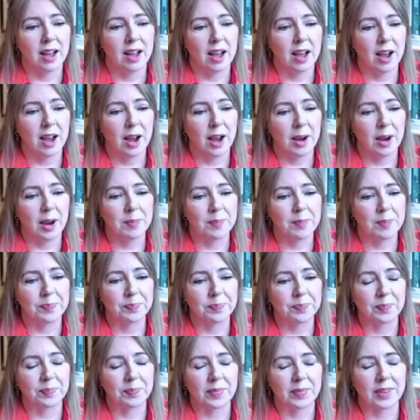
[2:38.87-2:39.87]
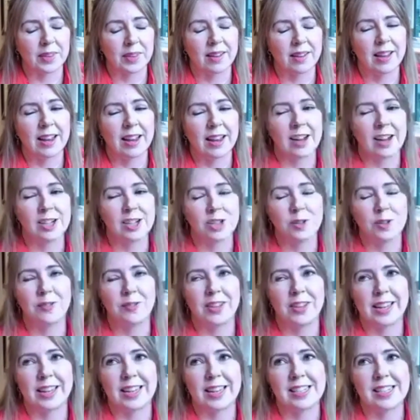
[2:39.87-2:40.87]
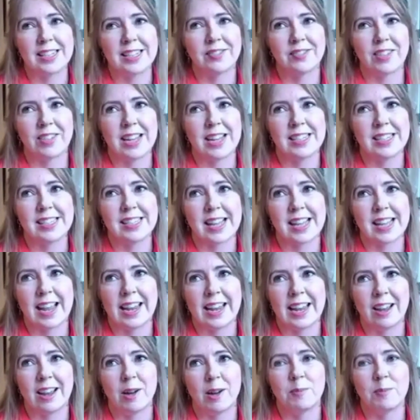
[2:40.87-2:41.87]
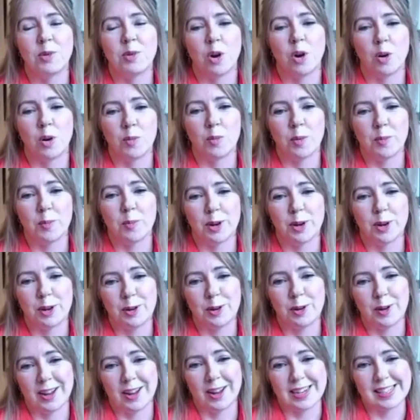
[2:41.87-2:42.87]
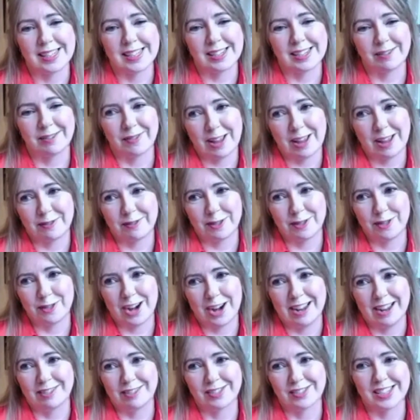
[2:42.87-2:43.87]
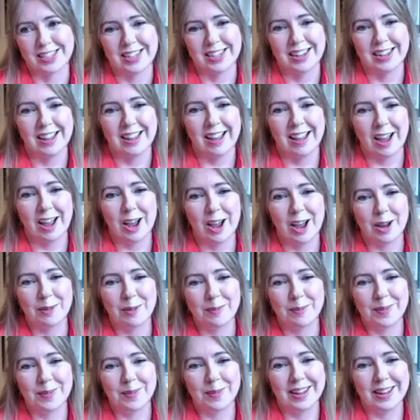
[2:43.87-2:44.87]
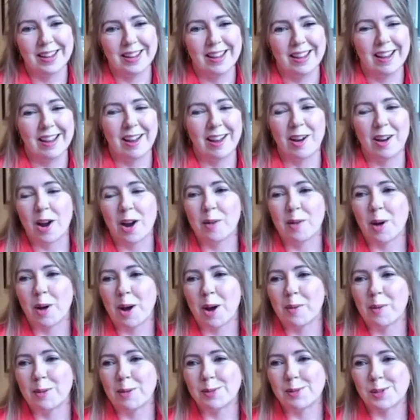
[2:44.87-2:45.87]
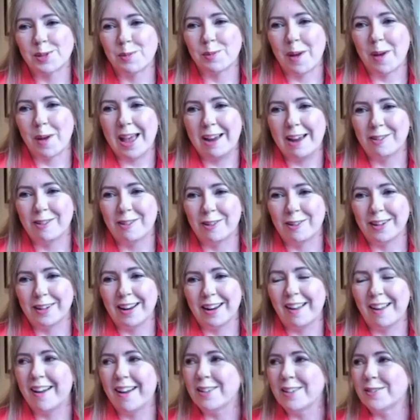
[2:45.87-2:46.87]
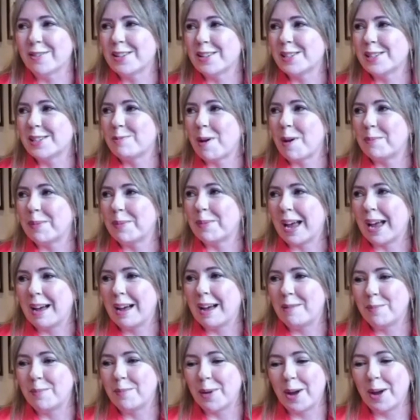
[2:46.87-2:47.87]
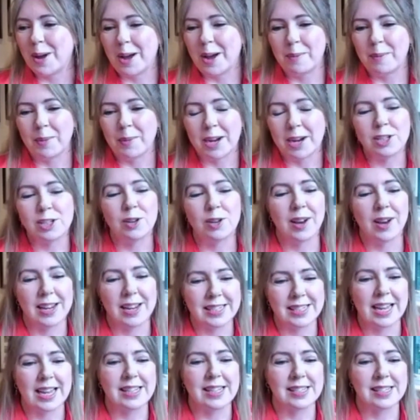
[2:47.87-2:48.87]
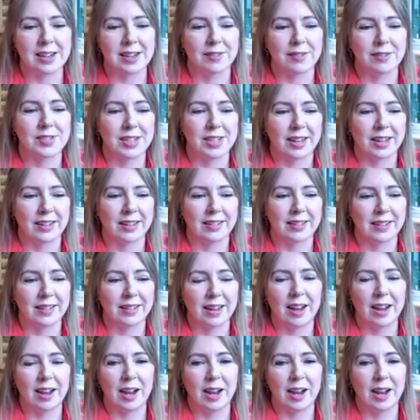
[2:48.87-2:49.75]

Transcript: And I do think it's fair to say I'm not a woman who likes to faff around. I won't swear online on this webcam, but I do like to get stuff done.